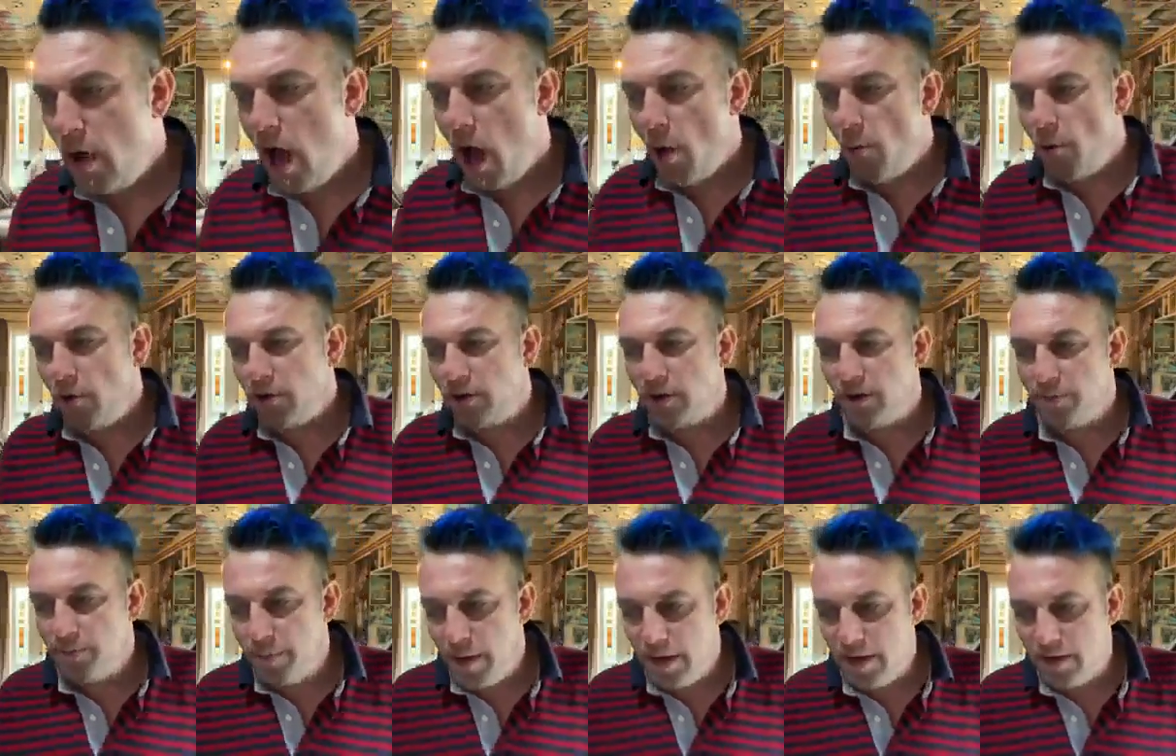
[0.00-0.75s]
I
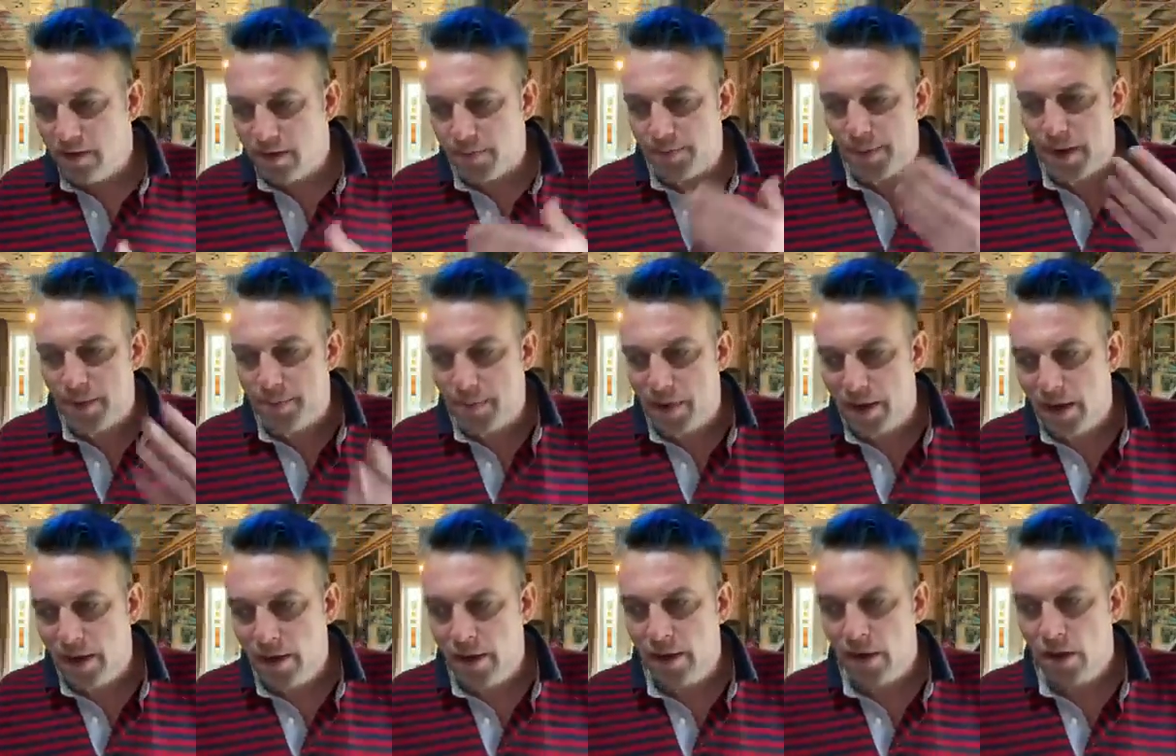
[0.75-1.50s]
wanted me to be
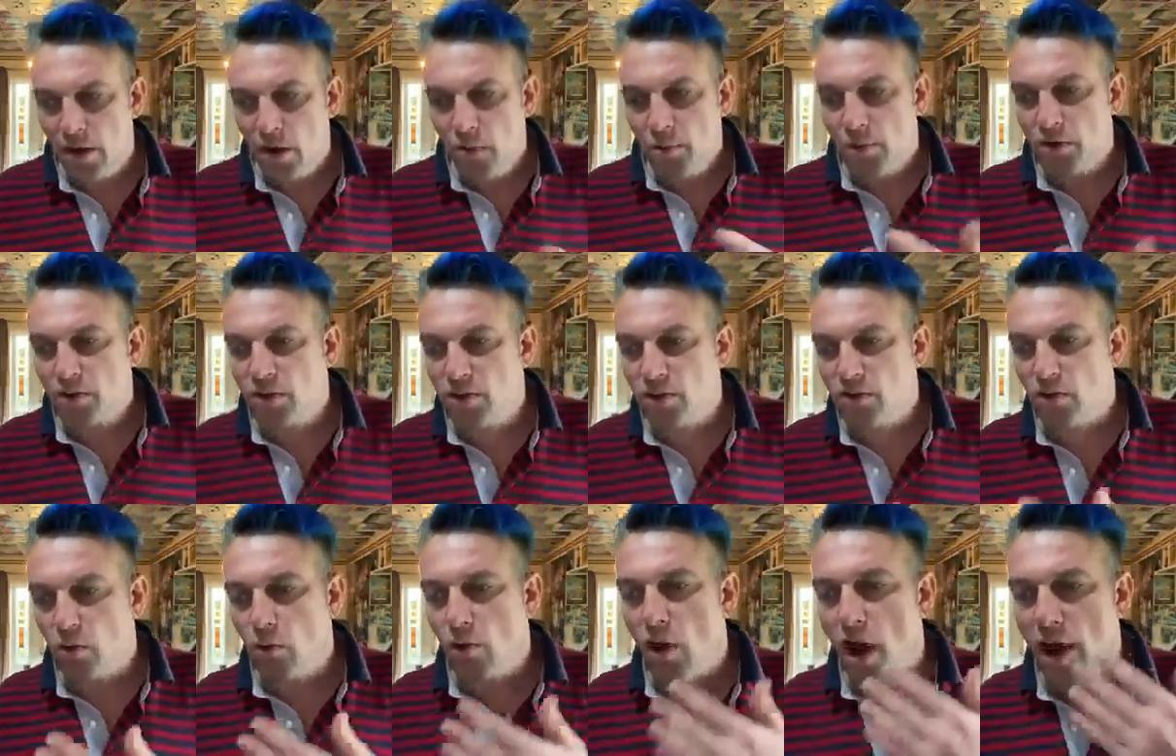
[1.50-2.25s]
me, which
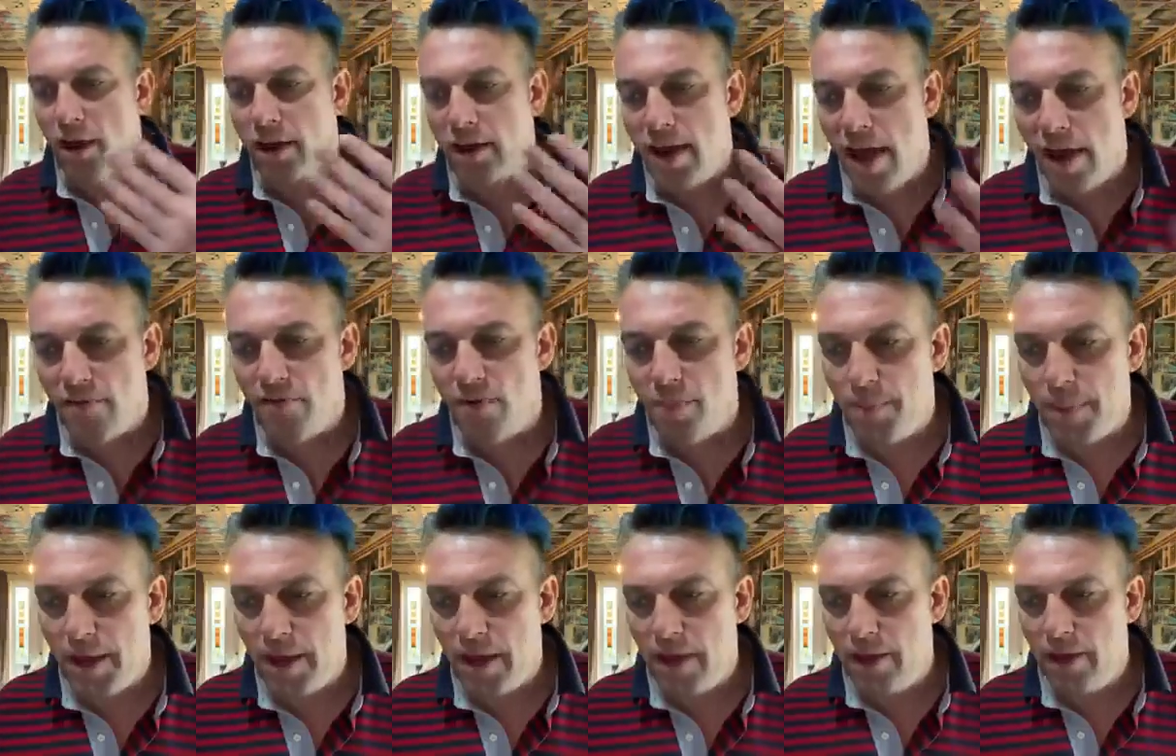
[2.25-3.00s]
is all I can ever
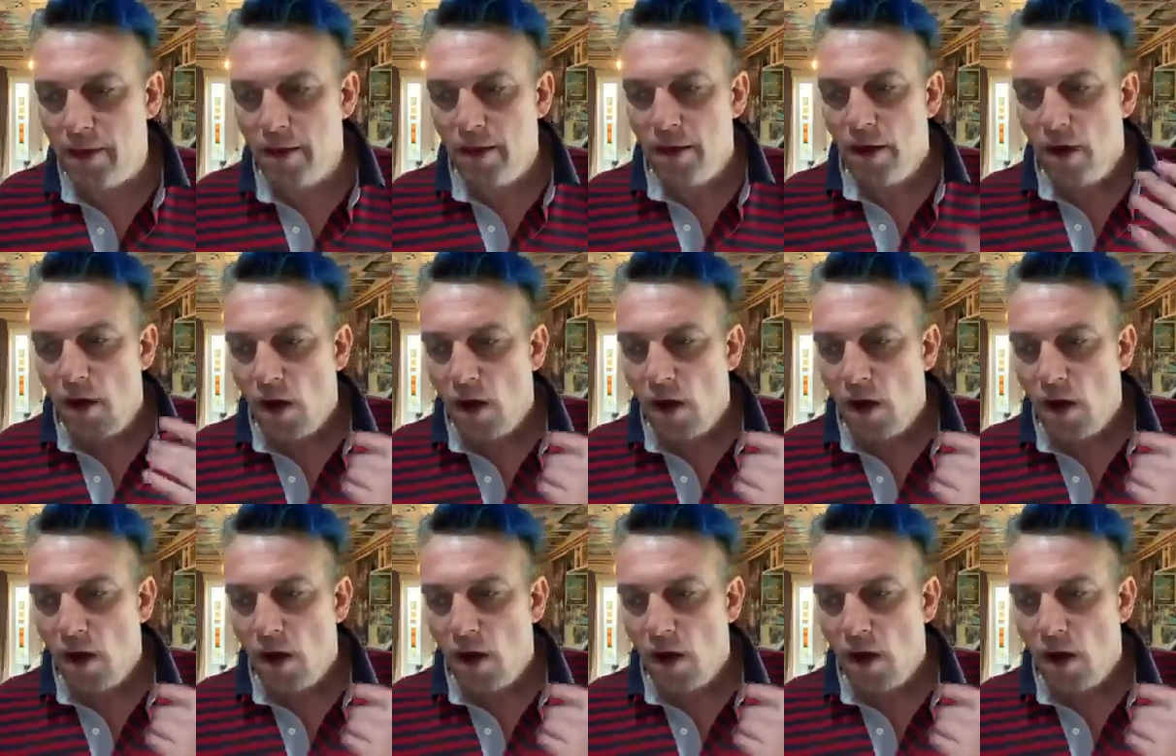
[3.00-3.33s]
be.